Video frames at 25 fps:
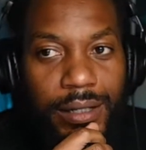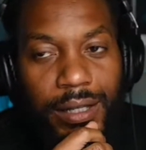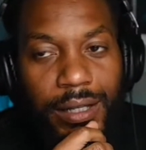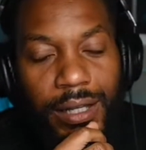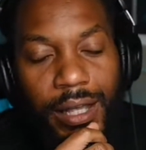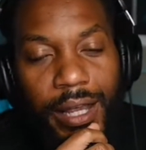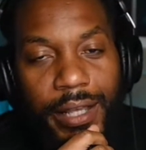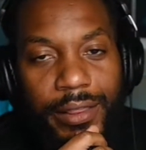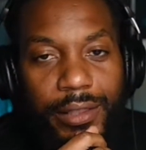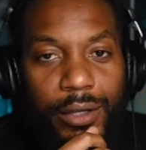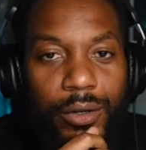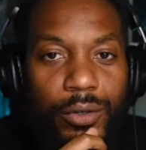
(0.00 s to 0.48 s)

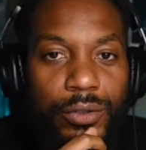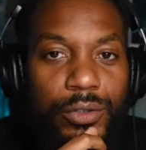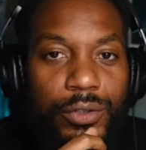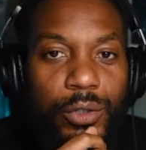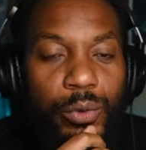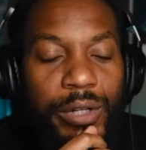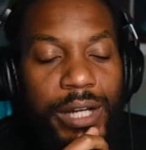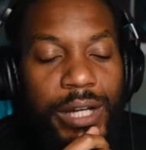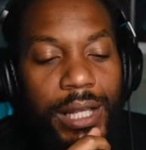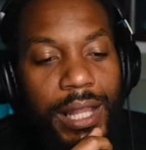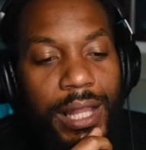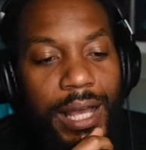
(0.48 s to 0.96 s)
and don't
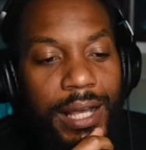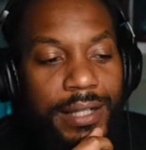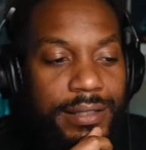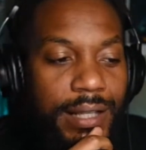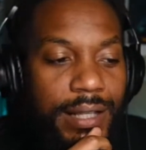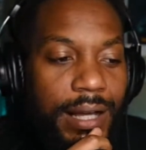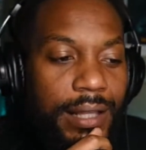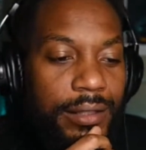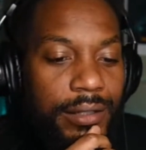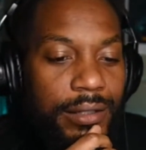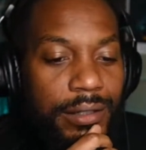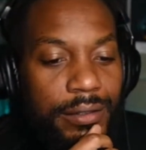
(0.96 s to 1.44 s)
realize
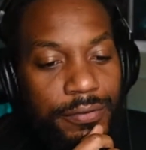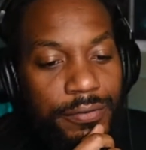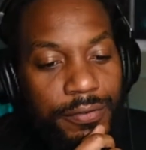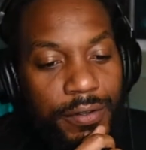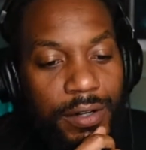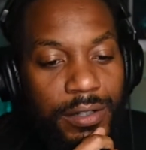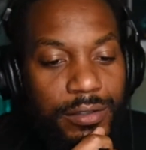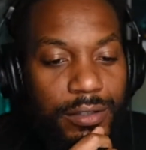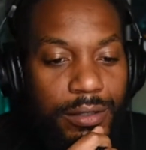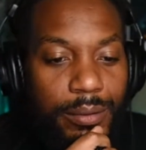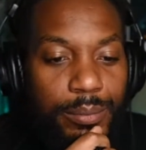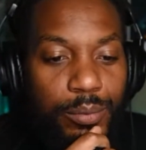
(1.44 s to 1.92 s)
that their
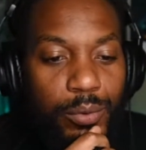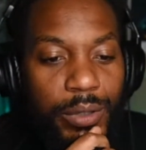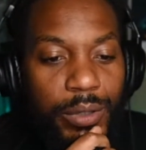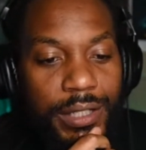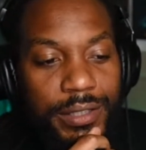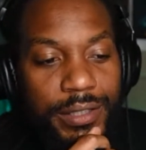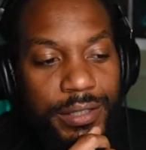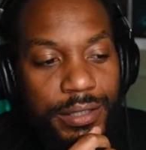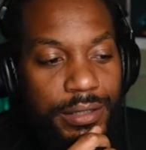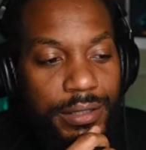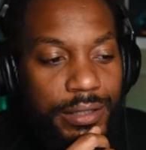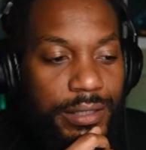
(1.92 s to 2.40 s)
fucked up ways
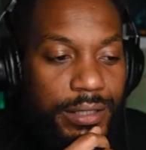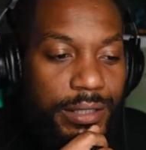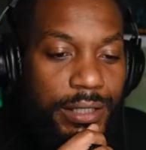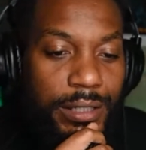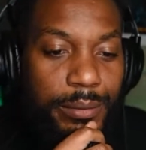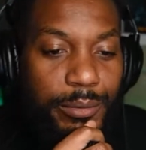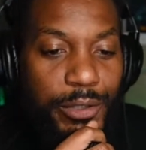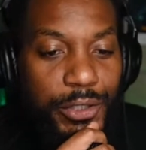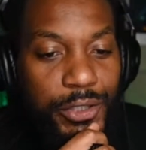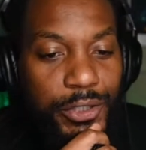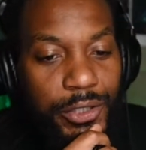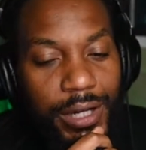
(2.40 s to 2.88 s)
and their
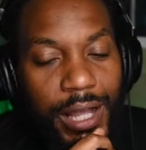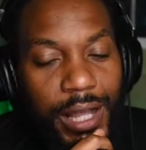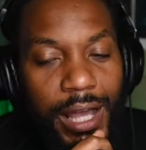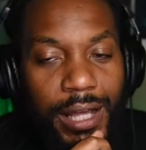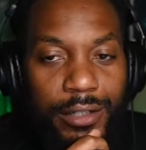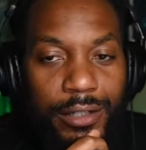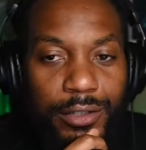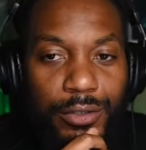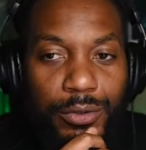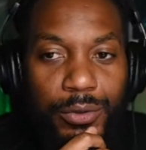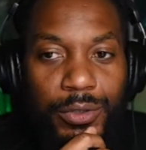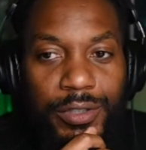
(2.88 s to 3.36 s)
immature
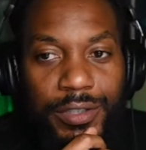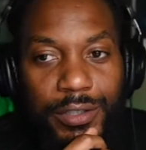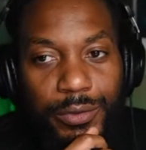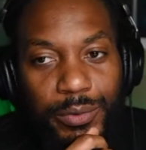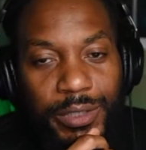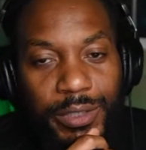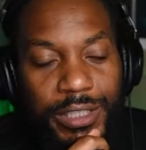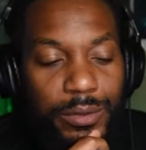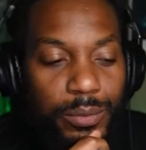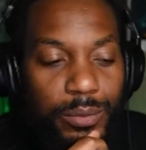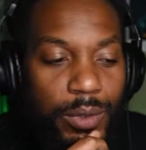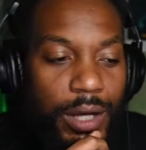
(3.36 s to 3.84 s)
attitude is the
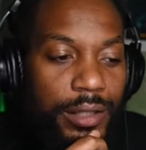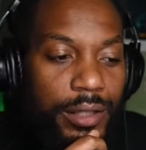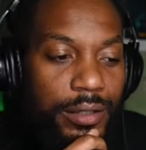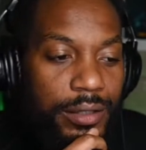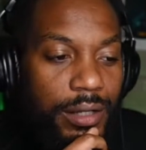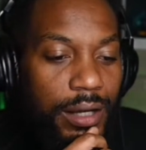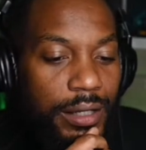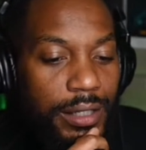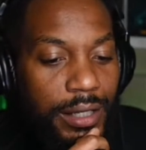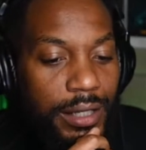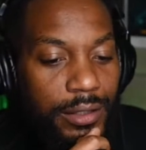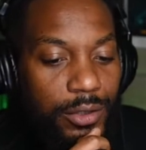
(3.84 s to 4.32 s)
reason why they're
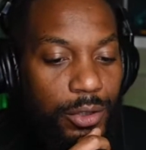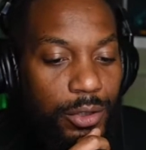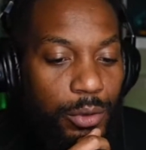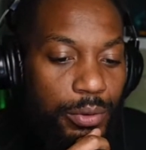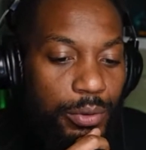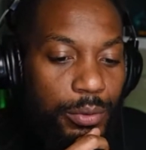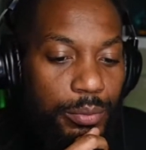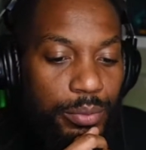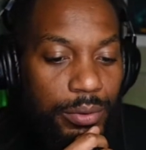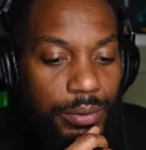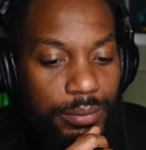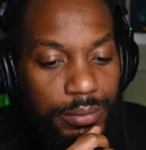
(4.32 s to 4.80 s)
not getting no
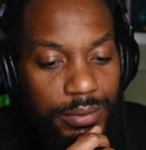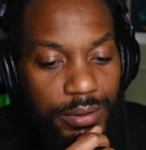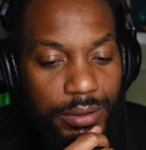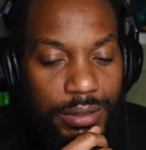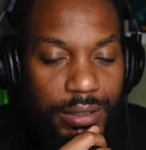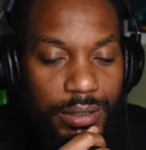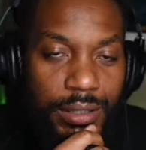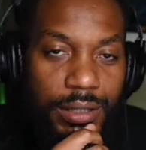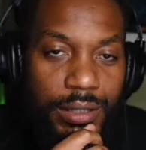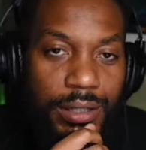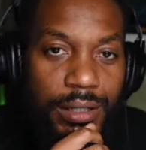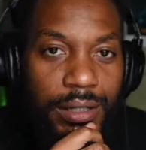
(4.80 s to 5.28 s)
pum pum,
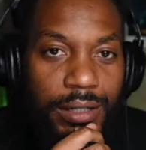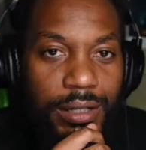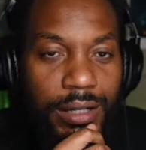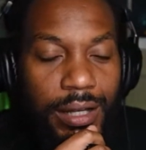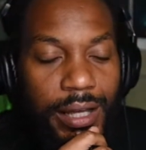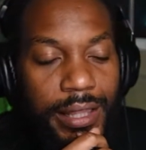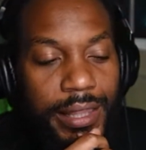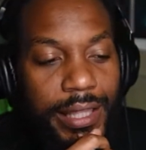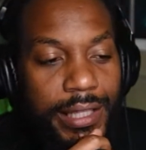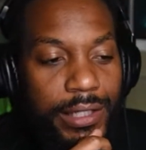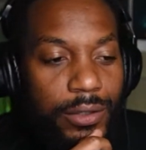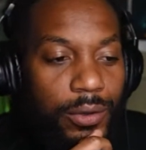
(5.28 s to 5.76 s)

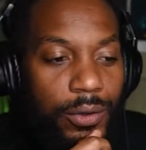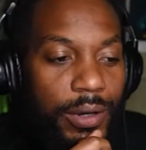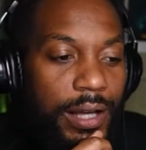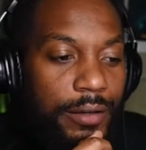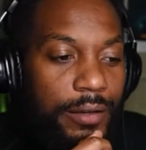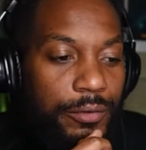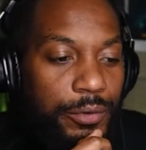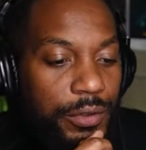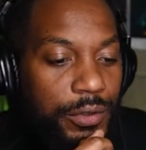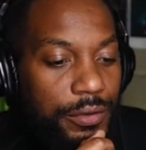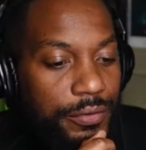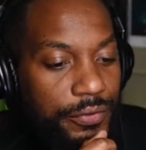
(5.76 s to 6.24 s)
and they don't have
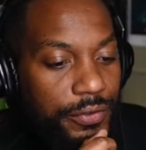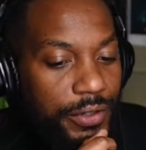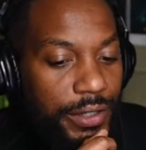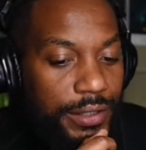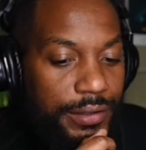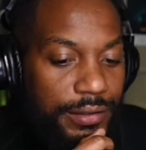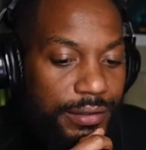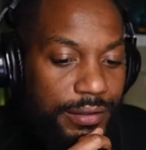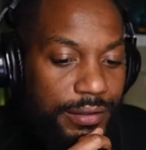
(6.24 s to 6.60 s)
real friends.